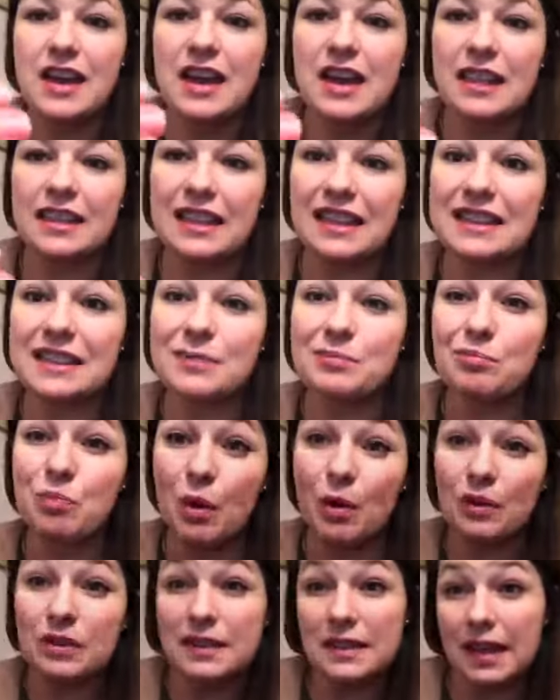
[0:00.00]
That's
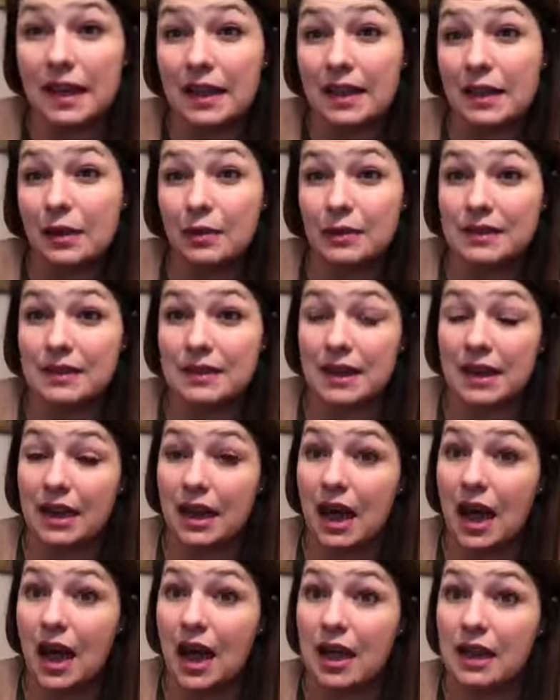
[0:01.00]
most likely what's going to
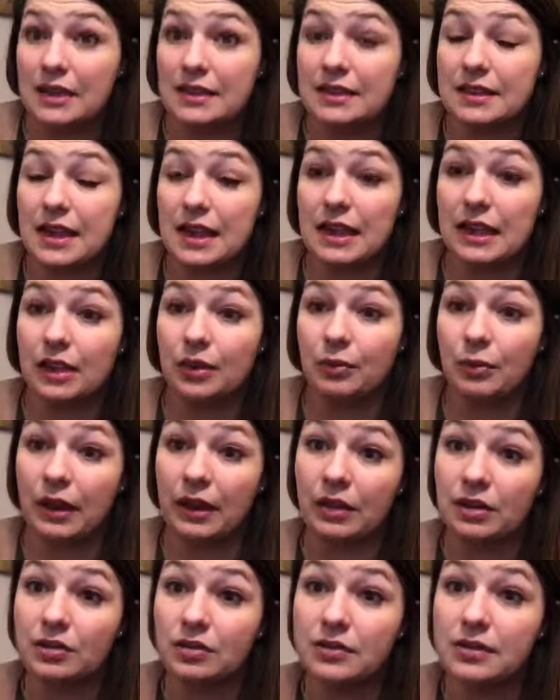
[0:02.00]
cause any
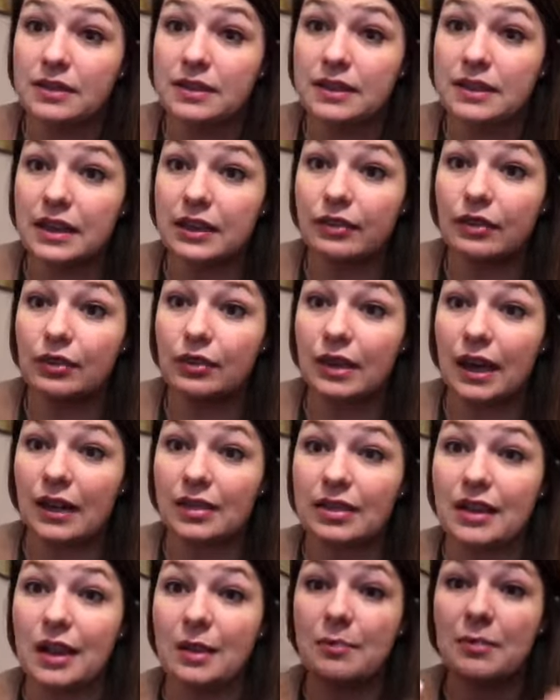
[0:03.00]
wrinkles, if you
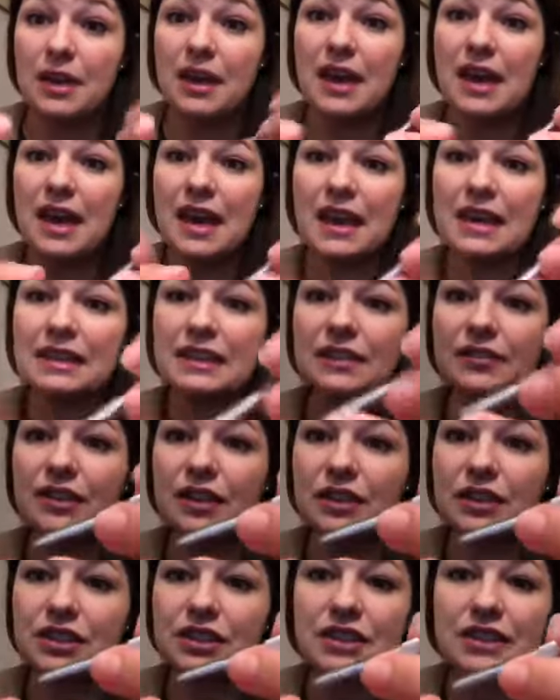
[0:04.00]
get them, is if
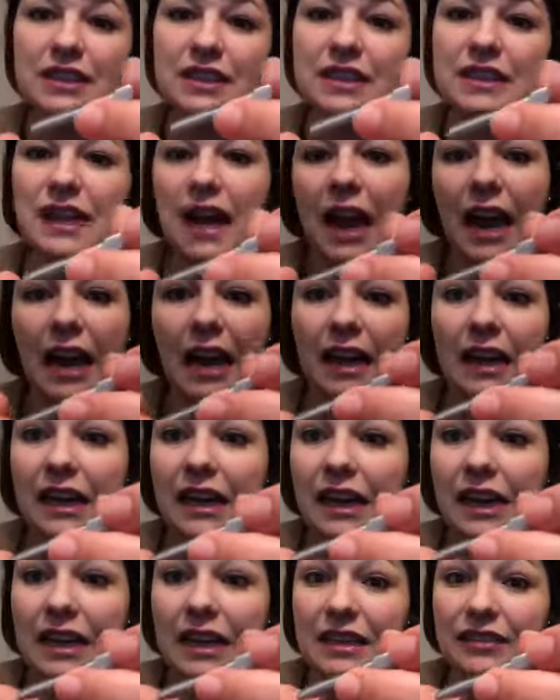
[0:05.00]
there's just a
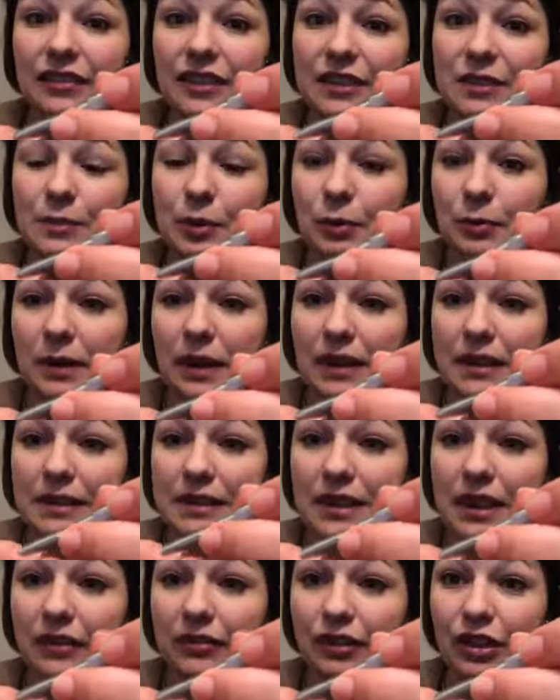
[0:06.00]
tiny invisible piece
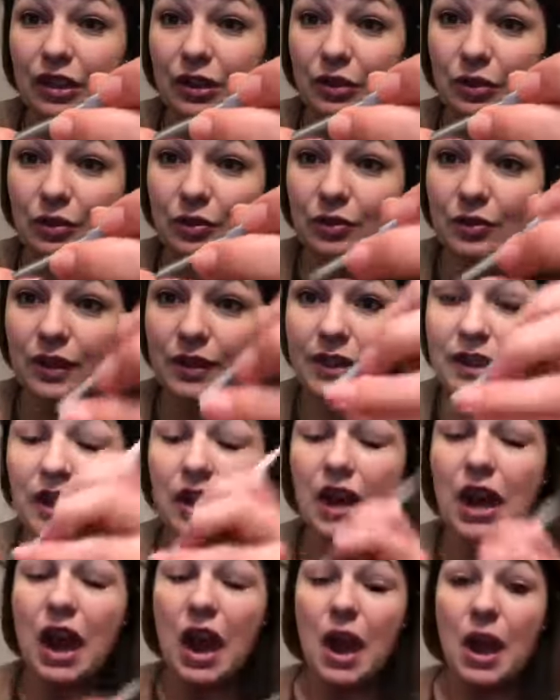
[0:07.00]
of cuticle on
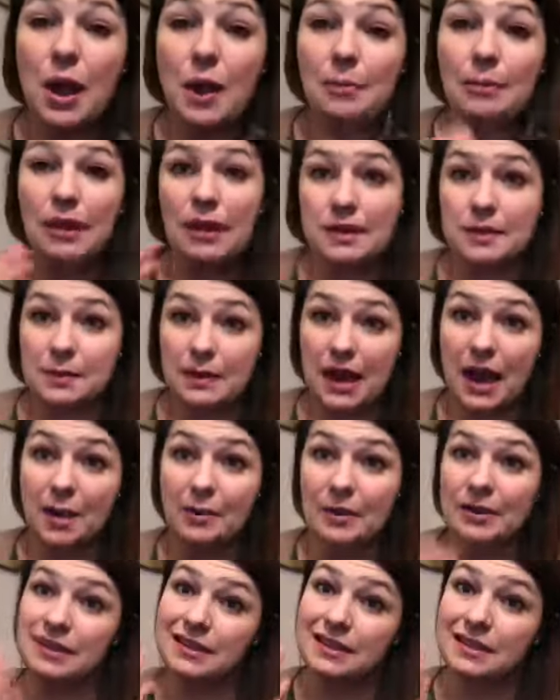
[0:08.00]
there. Because what
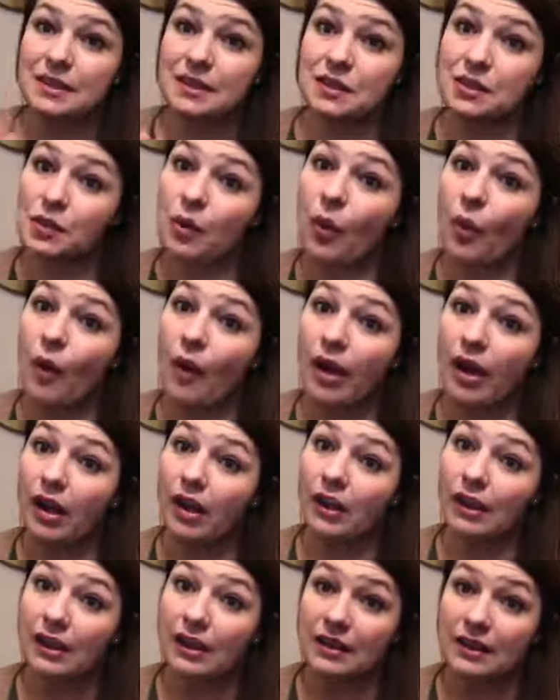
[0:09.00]
happens is there's
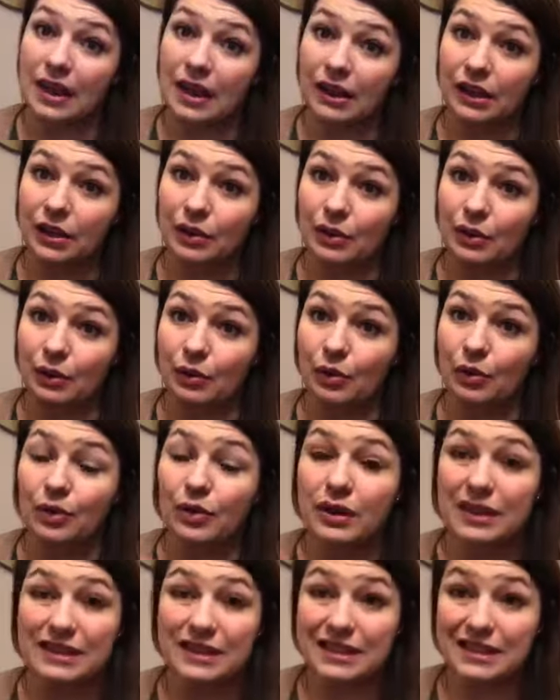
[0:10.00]
oil in that cuticle
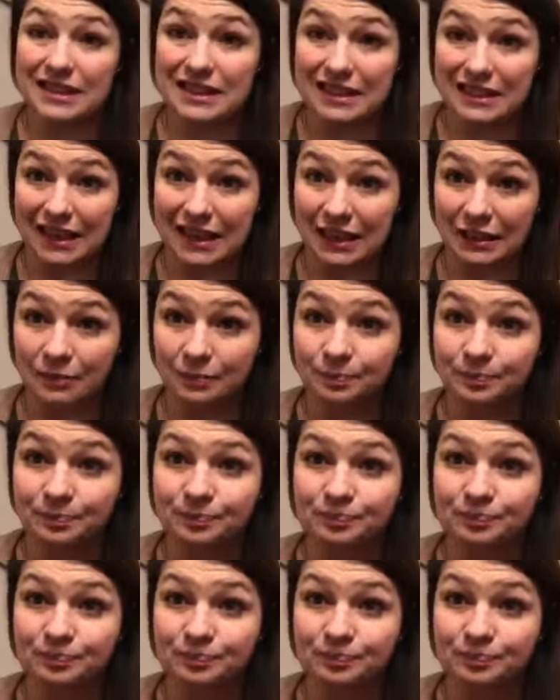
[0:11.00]
because it's skin,